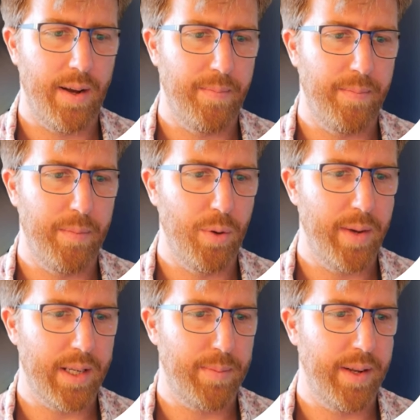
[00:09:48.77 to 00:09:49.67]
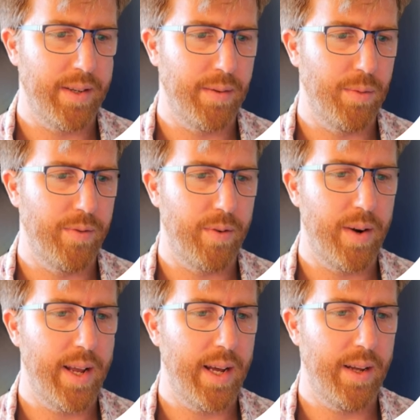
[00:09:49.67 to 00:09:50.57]
middle mouse button to move
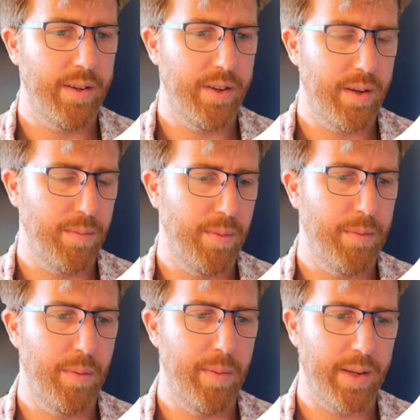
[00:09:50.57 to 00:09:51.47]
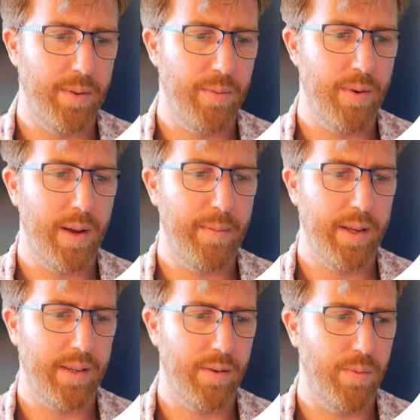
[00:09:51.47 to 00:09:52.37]
around. You can middle mouse with the right
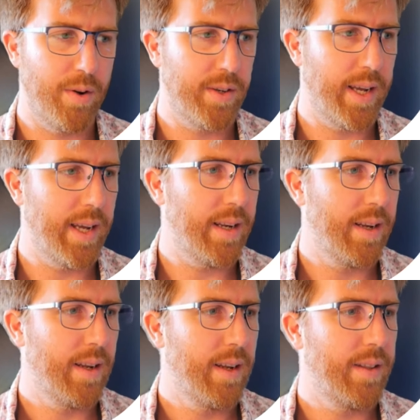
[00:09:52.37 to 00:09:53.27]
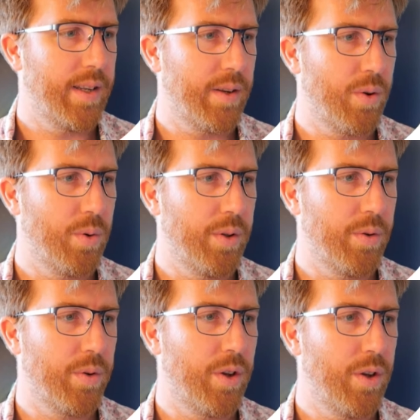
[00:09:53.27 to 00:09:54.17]
mouse to rotate. This cool
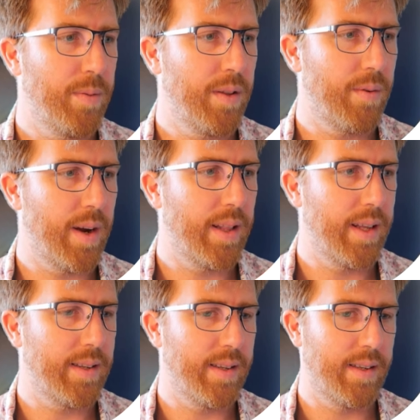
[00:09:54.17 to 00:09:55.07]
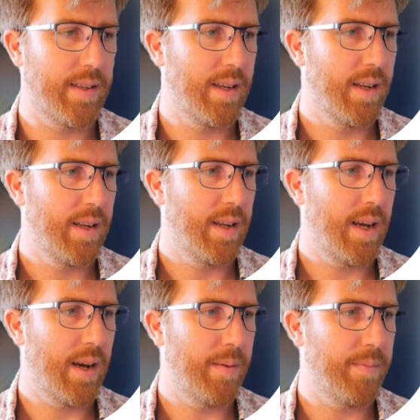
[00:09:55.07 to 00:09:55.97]
little cube in the right lets us
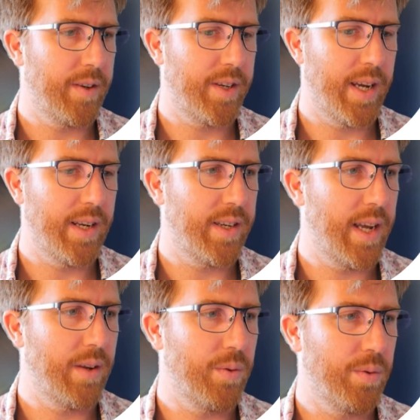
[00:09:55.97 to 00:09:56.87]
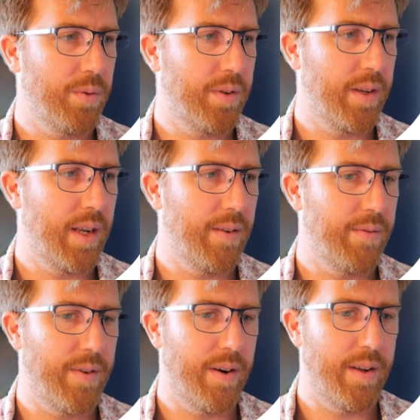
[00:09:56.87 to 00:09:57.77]
change angles in a
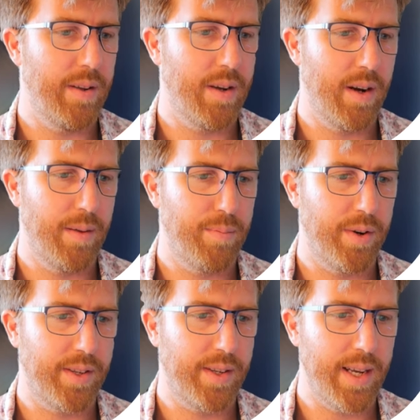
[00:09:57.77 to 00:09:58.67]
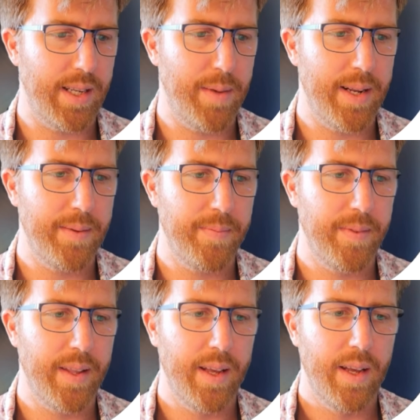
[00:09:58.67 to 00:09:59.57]
very kind of precise manner.
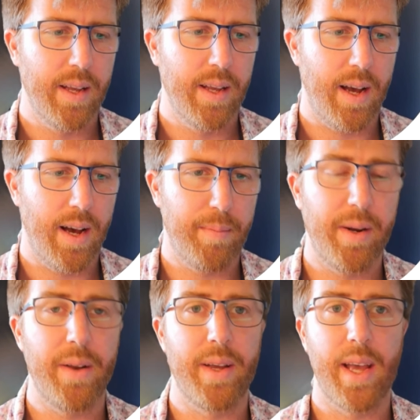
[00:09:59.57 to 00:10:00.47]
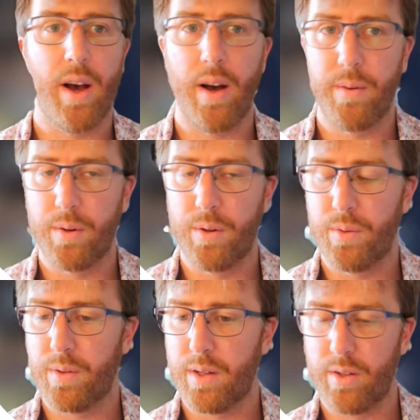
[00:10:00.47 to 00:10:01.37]
But anyway, yeah, I
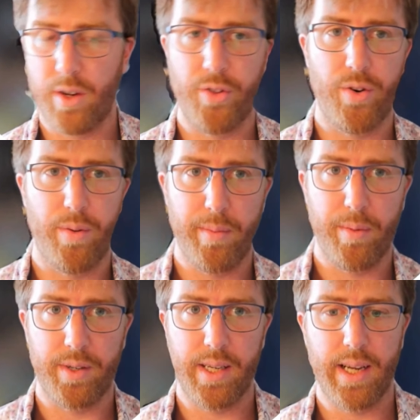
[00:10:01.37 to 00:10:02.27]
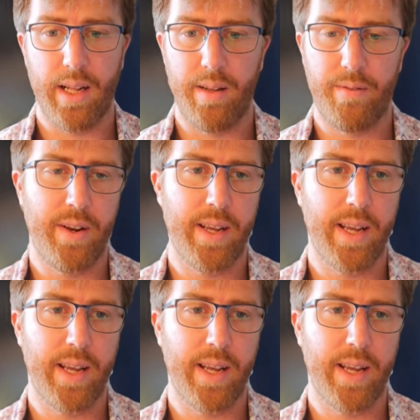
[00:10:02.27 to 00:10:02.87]
will go through a bit more detail in FreeCAD